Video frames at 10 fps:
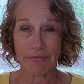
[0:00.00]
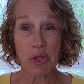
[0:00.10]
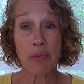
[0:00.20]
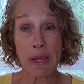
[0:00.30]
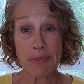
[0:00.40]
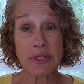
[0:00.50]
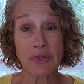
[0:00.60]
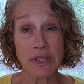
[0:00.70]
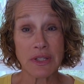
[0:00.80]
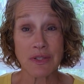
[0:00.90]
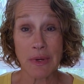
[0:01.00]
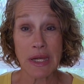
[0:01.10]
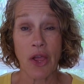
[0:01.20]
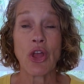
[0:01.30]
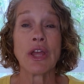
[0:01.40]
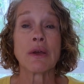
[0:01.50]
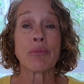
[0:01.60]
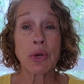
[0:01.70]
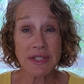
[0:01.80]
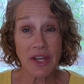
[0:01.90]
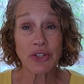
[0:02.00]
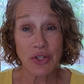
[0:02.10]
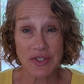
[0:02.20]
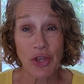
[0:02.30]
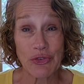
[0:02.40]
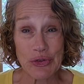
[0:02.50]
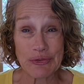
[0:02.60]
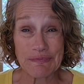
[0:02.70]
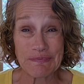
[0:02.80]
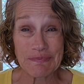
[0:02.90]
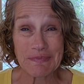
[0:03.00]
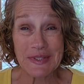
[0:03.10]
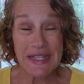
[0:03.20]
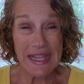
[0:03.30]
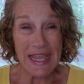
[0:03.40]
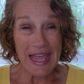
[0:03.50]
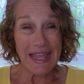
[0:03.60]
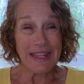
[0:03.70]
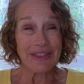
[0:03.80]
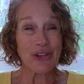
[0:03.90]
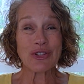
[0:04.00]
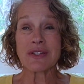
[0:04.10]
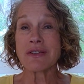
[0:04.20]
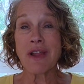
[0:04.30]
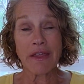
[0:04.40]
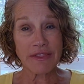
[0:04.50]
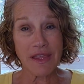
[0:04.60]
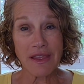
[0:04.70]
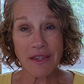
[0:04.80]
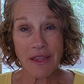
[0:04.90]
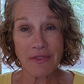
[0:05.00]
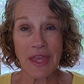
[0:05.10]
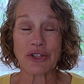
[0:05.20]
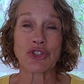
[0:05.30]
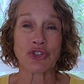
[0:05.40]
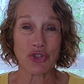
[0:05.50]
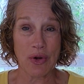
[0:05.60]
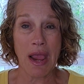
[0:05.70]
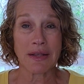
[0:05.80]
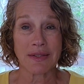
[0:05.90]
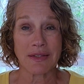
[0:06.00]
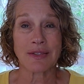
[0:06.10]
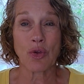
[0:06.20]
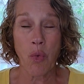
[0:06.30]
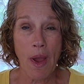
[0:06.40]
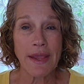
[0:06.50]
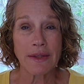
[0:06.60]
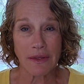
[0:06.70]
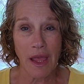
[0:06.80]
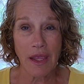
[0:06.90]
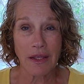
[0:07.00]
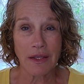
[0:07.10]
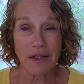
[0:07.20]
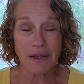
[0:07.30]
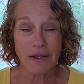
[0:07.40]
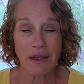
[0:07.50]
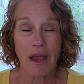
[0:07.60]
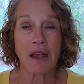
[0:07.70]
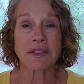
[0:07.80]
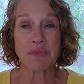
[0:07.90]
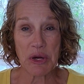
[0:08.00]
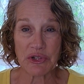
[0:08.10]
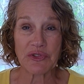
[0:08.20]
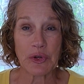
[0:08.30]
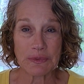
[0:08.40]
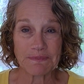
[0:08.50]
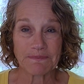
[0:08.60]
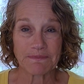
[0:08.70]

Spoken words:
you might be doing this right now. Put down your cell phone. There's nothing that distracts us quite like a smartphone.